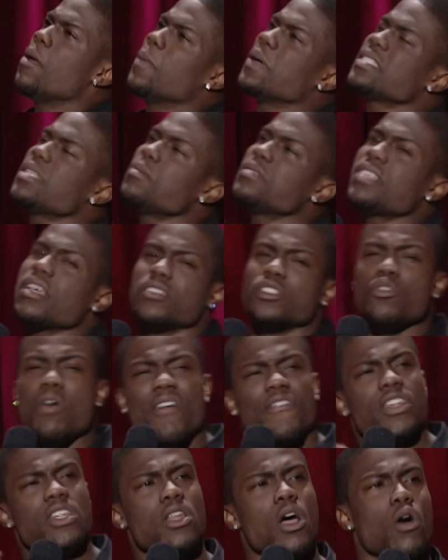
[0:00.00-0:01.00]
because I'm gonna tell you, you
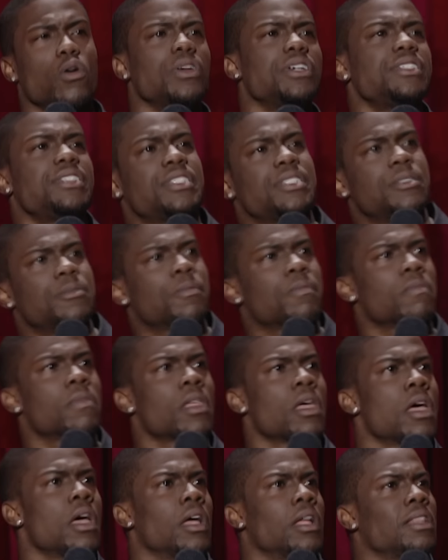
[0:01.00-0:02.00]
ever notice
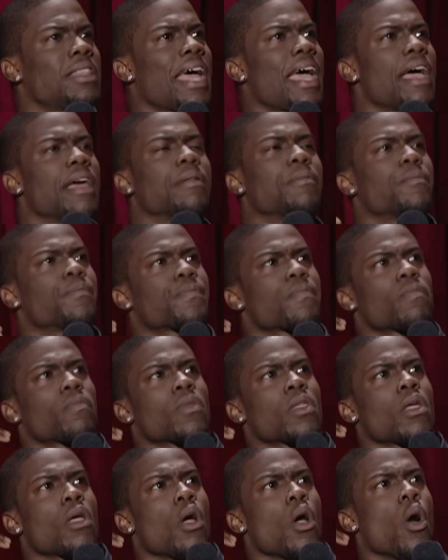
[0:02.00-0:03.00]
that
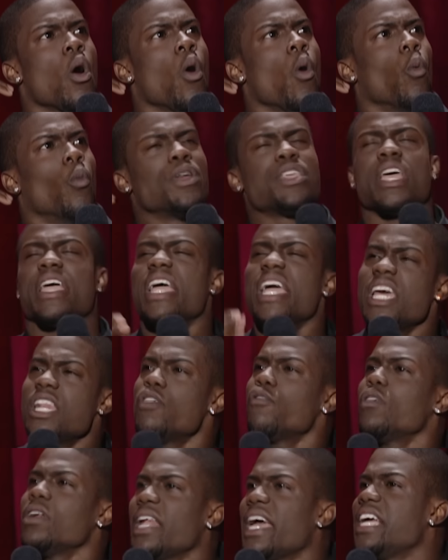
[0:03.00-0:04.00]
when you're in
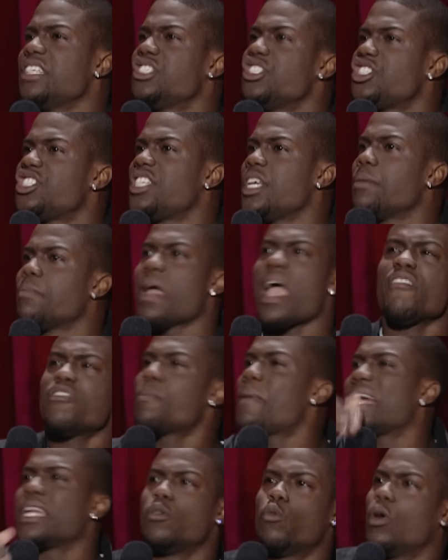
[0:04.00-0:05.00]
a relationship,
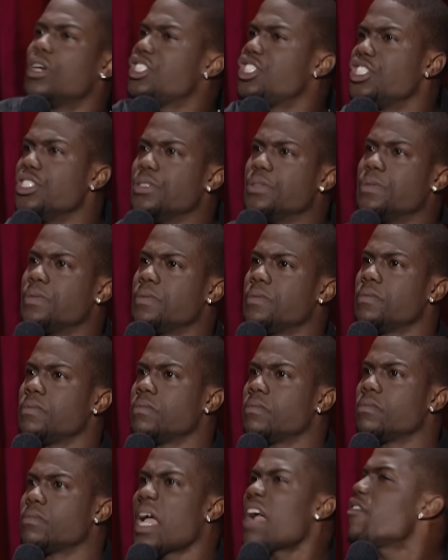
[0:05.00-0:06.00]
everybody wants you.
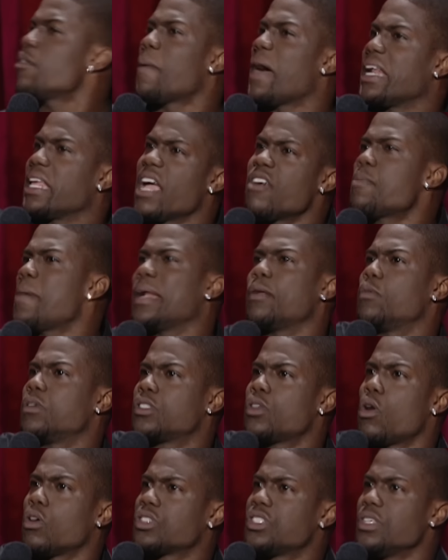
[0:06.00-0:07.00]
Everybody, everybody wanna
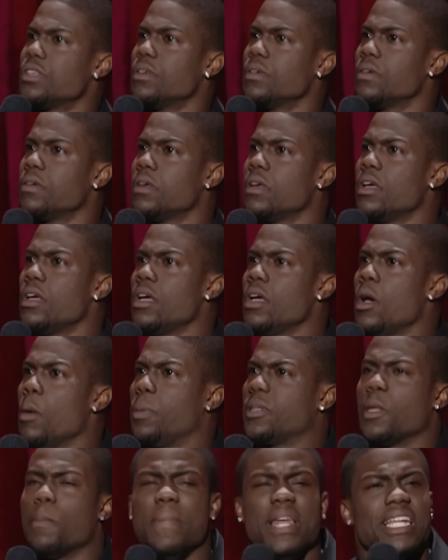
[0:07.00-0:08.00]
talk to you.
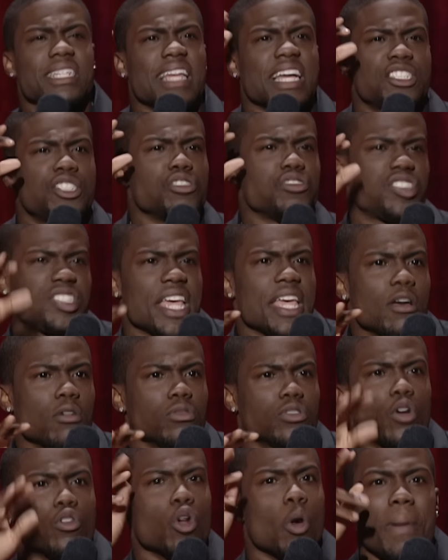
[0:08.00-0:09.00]
But the minute that you're single,
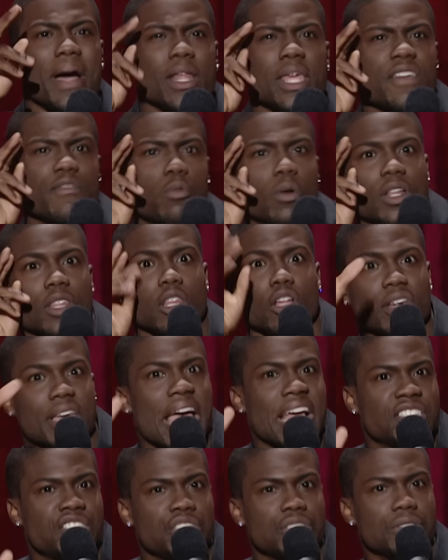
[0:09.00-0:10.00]
don't nobody even wanna look
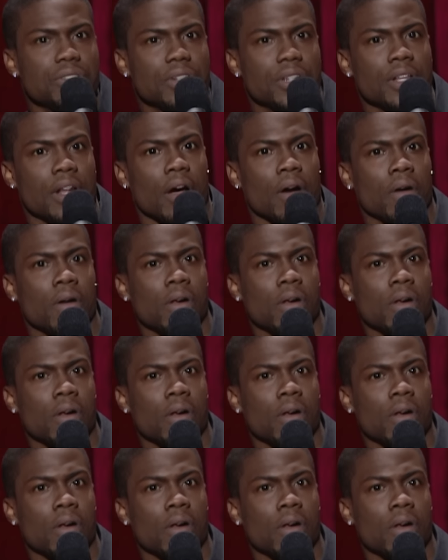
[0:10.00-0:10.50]
at you, you know.